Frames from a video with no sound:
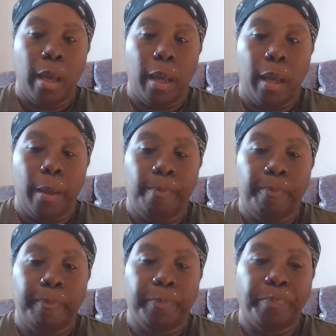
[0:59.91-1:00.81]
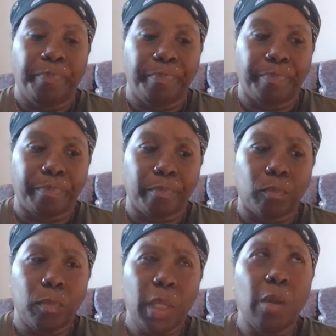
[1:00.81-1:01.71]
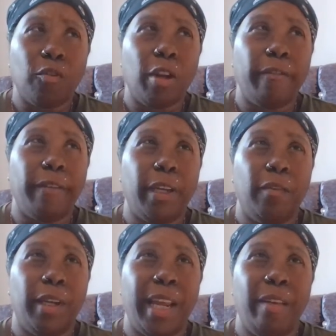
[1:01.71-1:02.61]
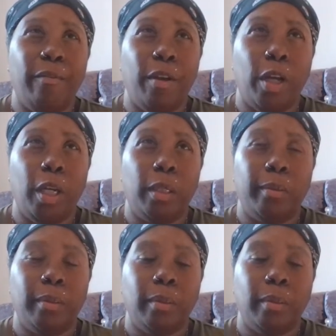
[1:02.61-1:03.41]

Trying to think of a name for her.